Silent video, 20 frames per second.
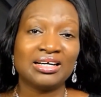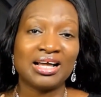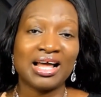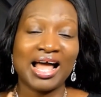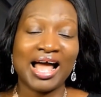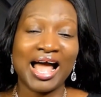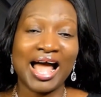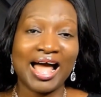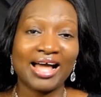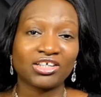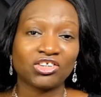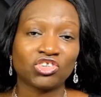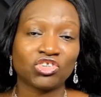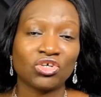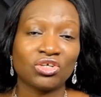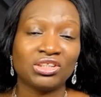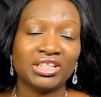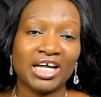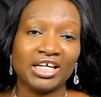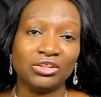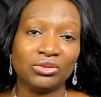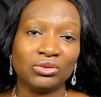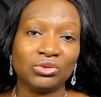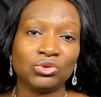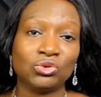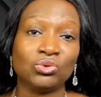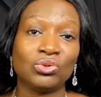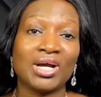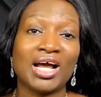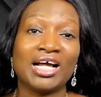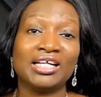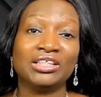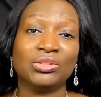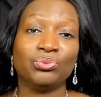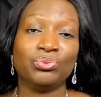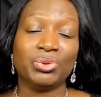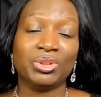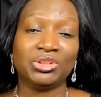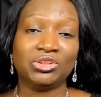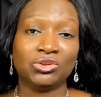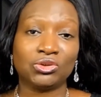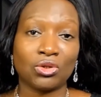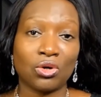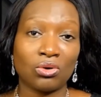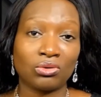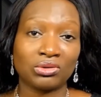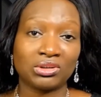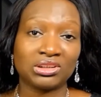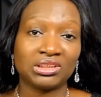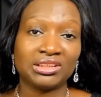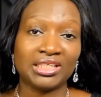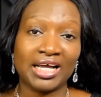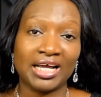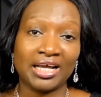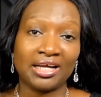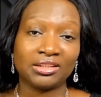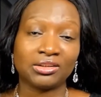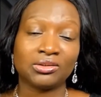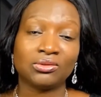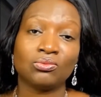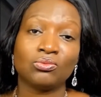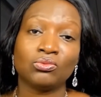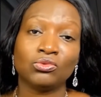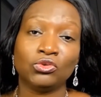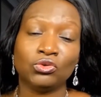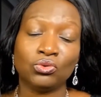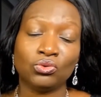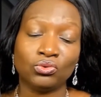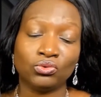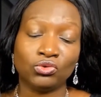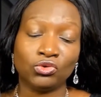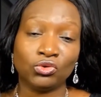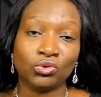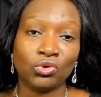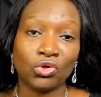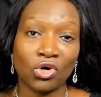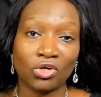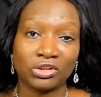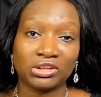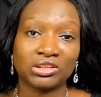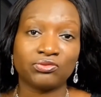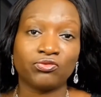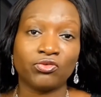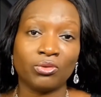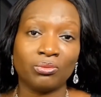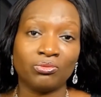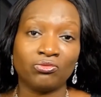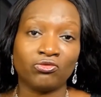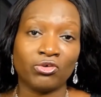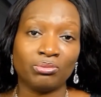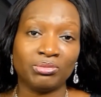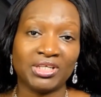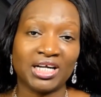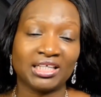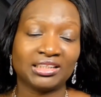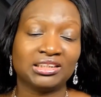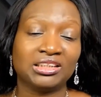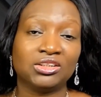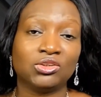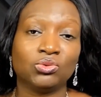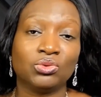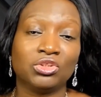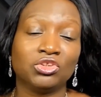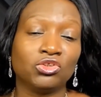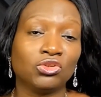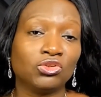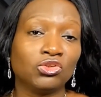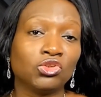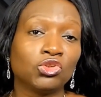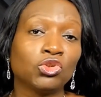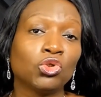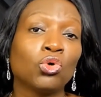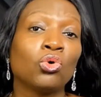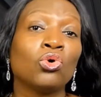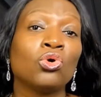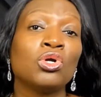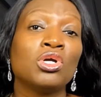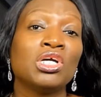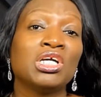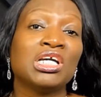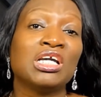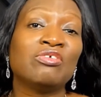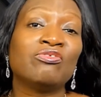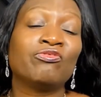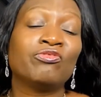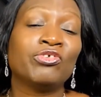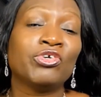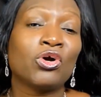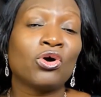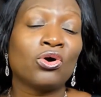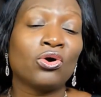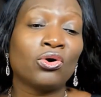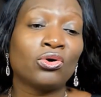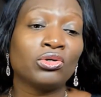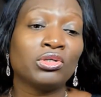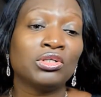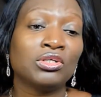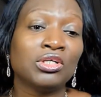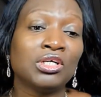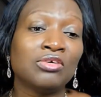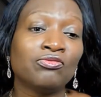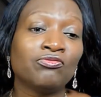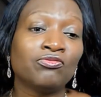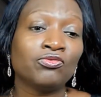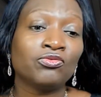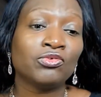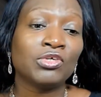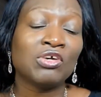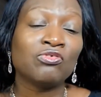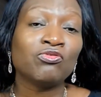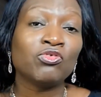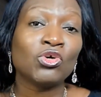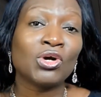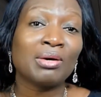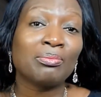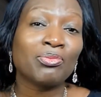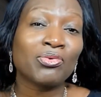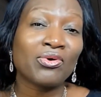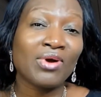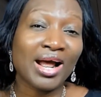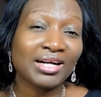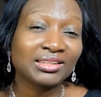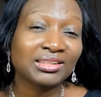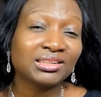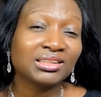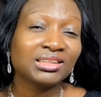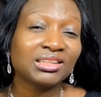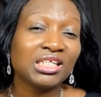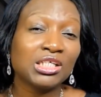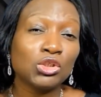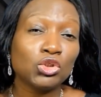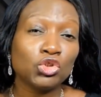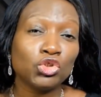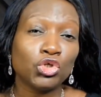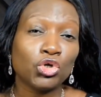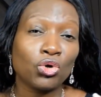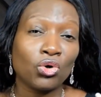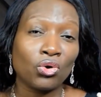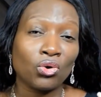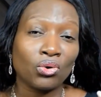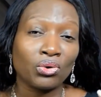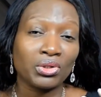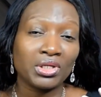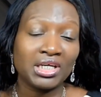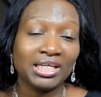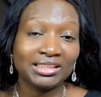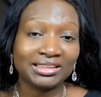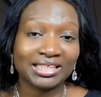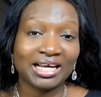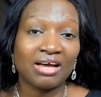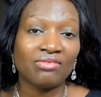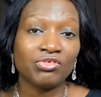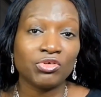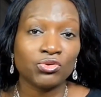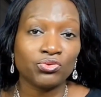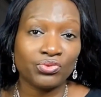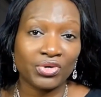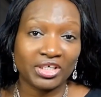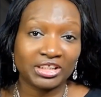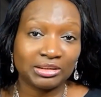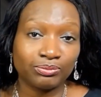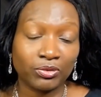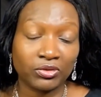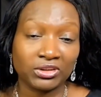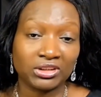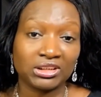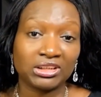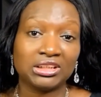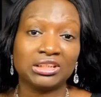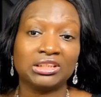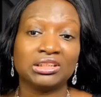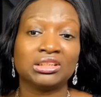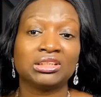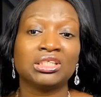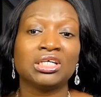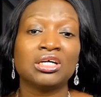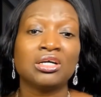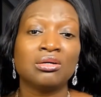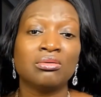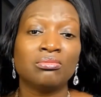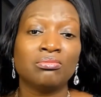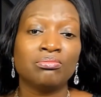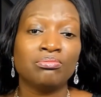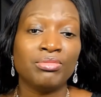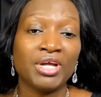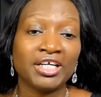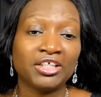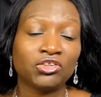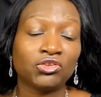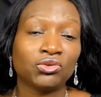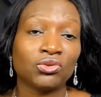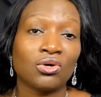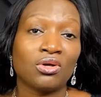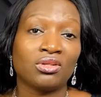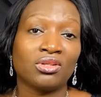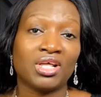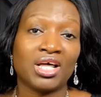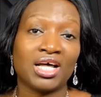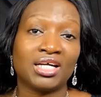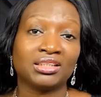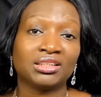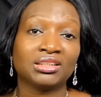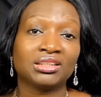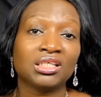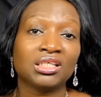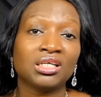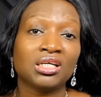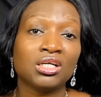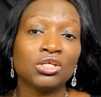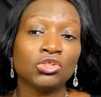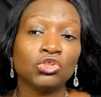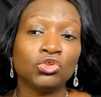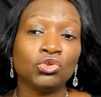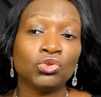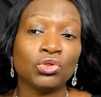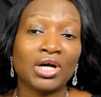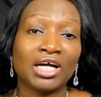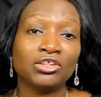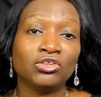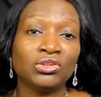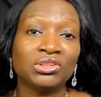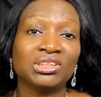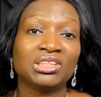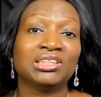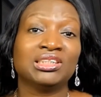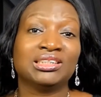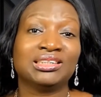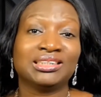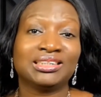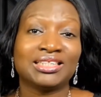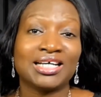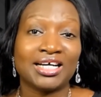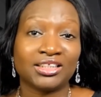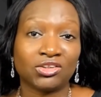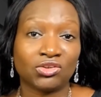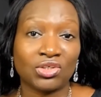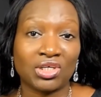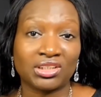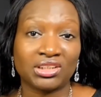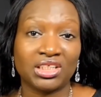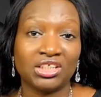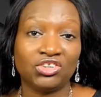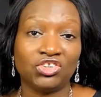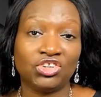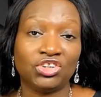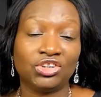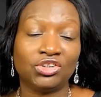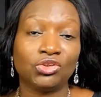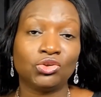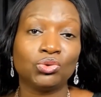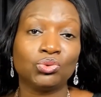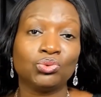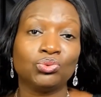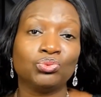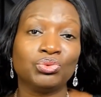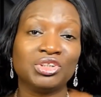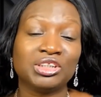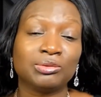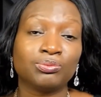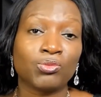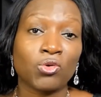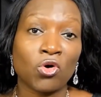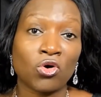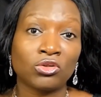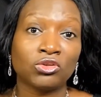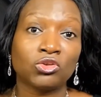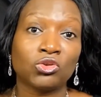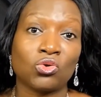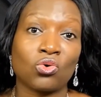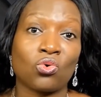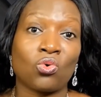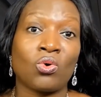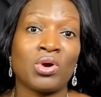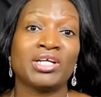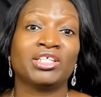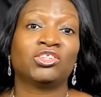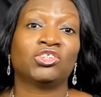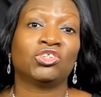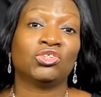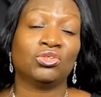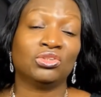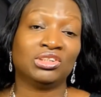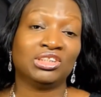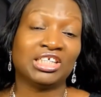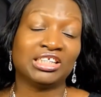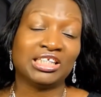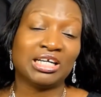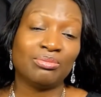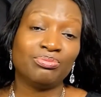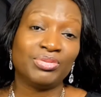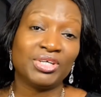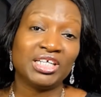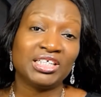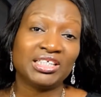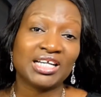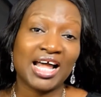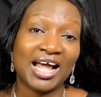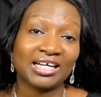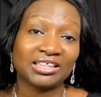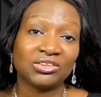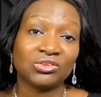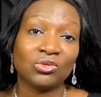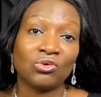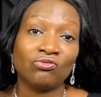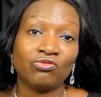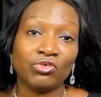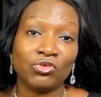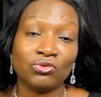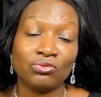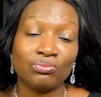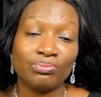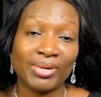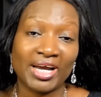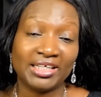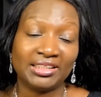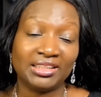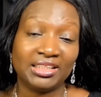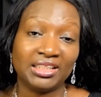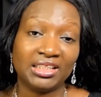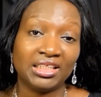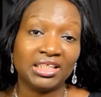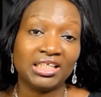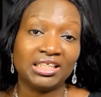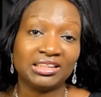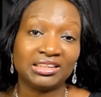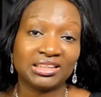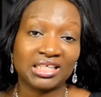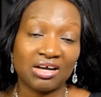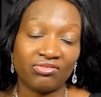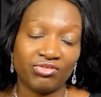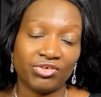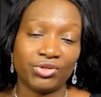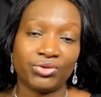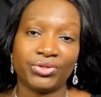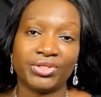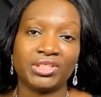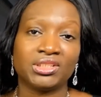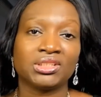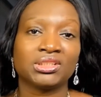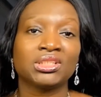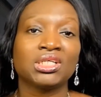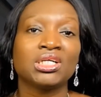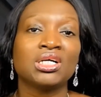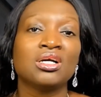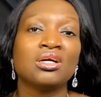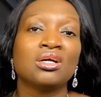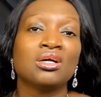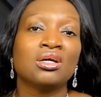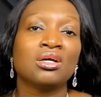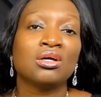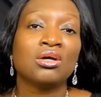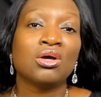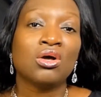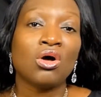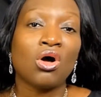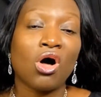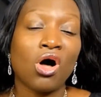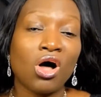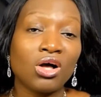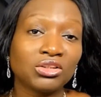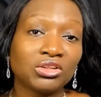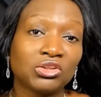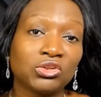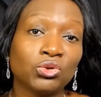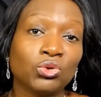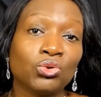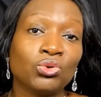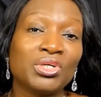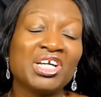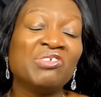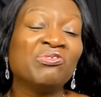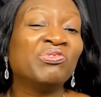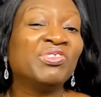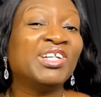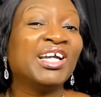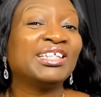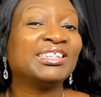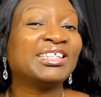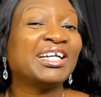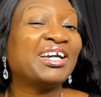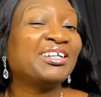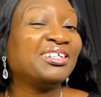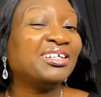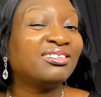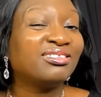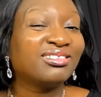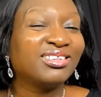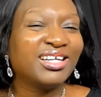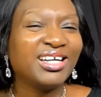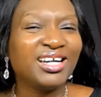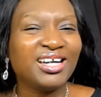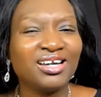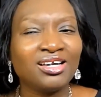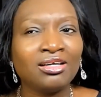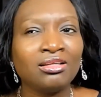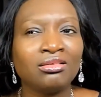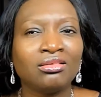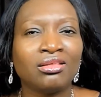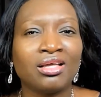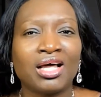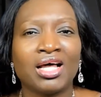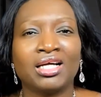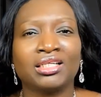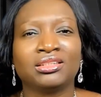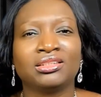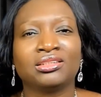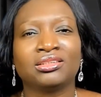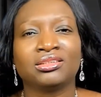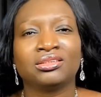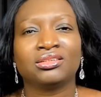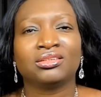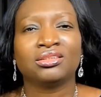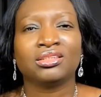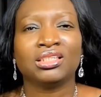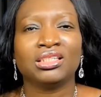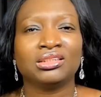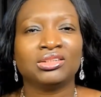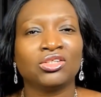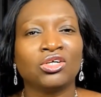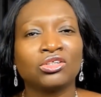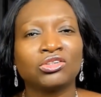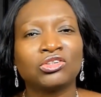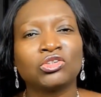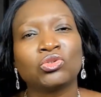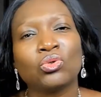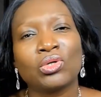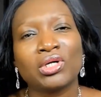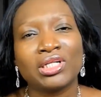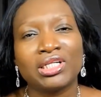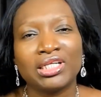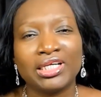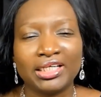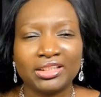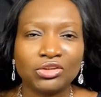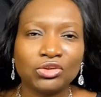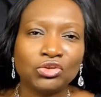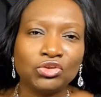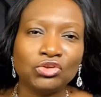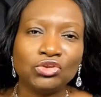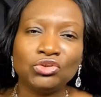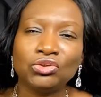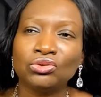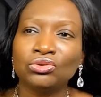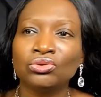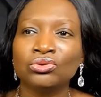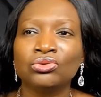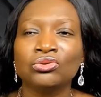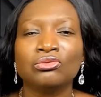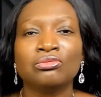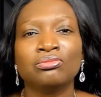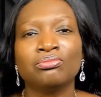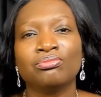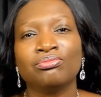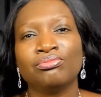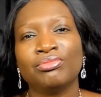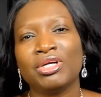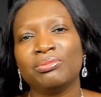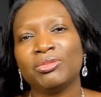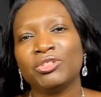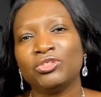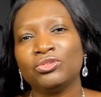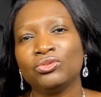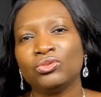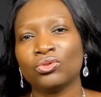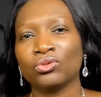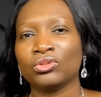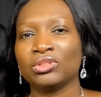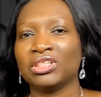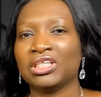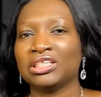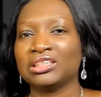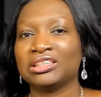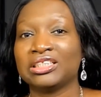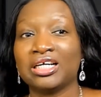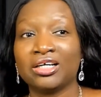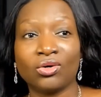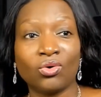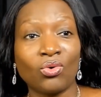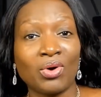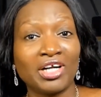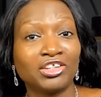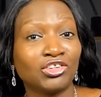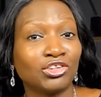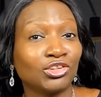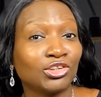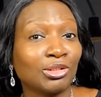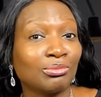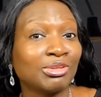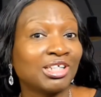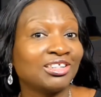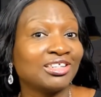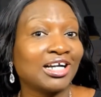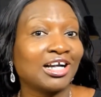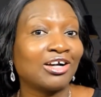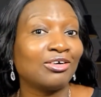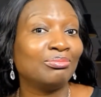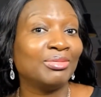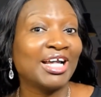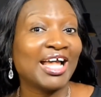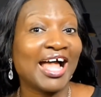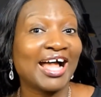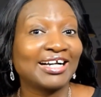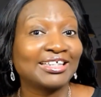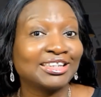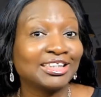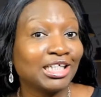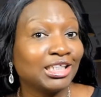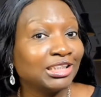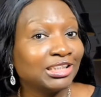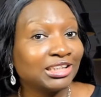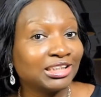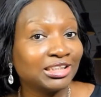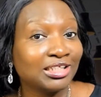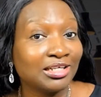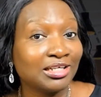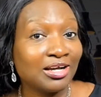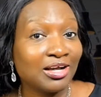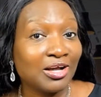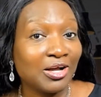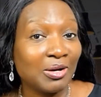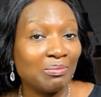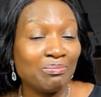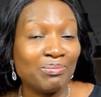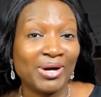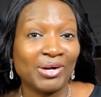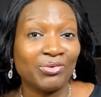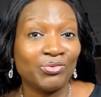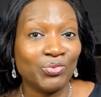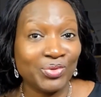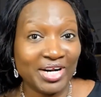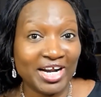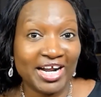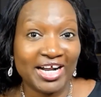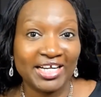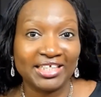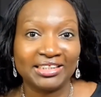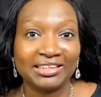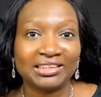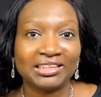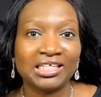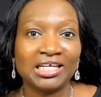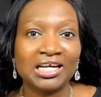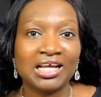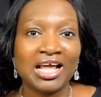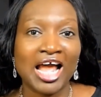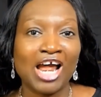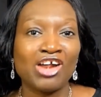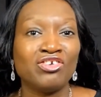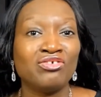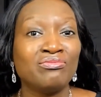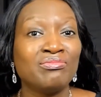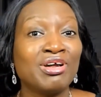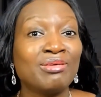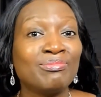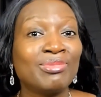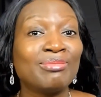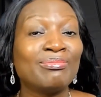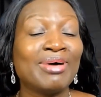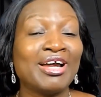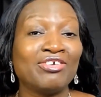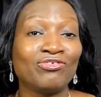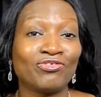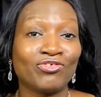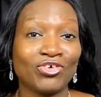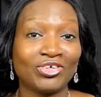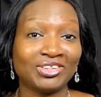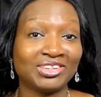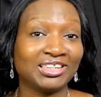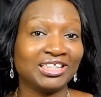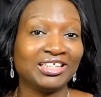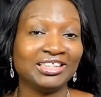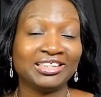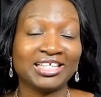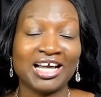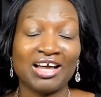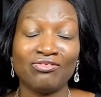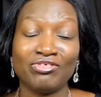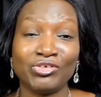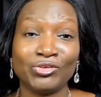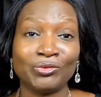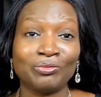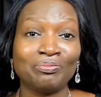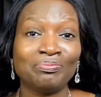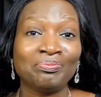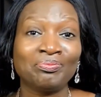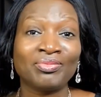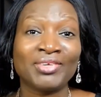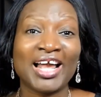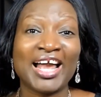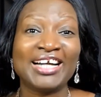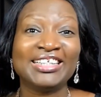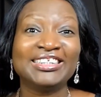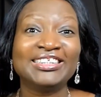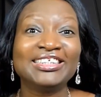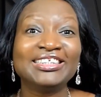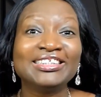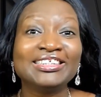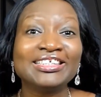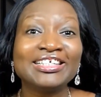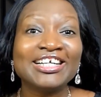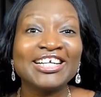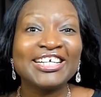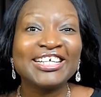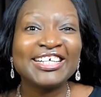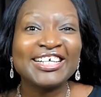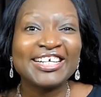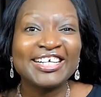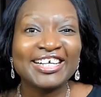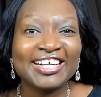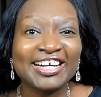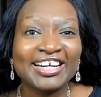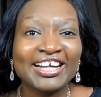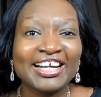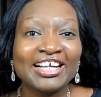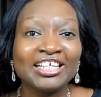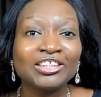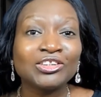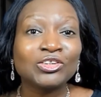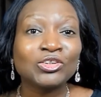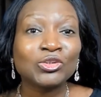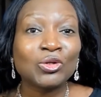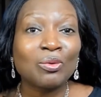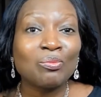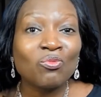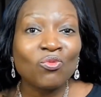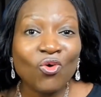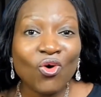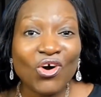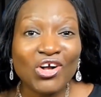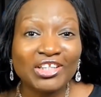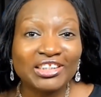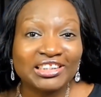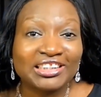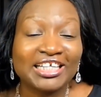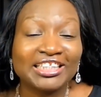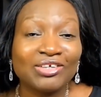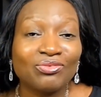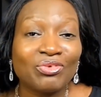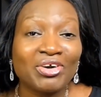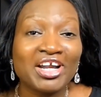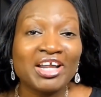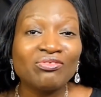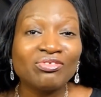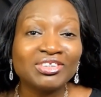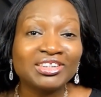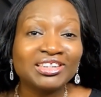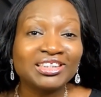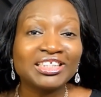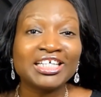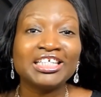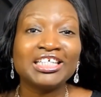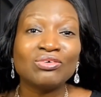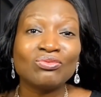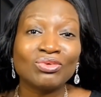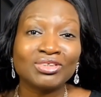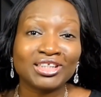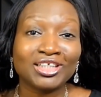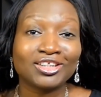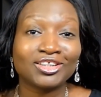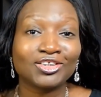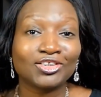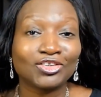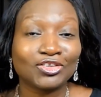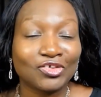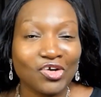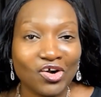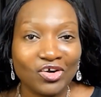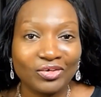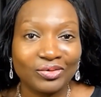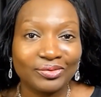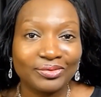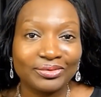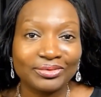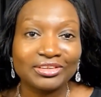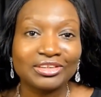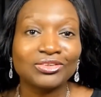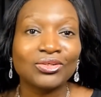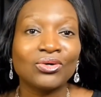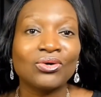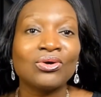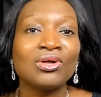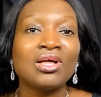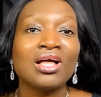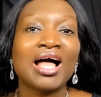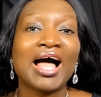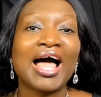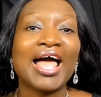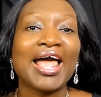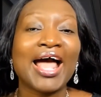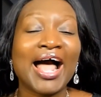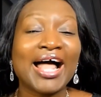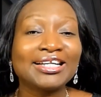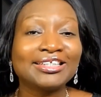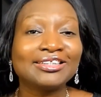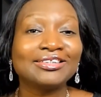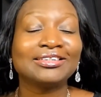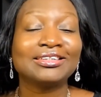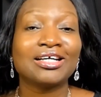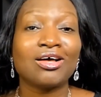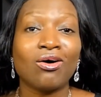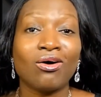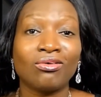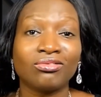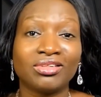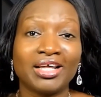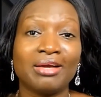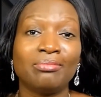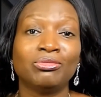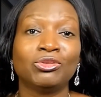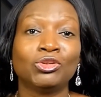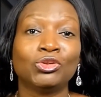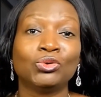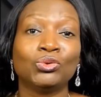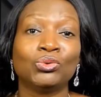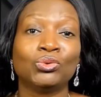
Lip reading: action that you took, and the results that you got from that situation. So if you are practicing your interview responses, make sure that you are using the STAR strategy to respond to questions that are being asked of you by the interviewers. Also, if there's anything that is not so clear to you, maybe you don't understand questions, sometimes there can be accent barriers. I remember my first interview. I didn't hear some words that they were even saying. It was a struggle. So I had to tell them to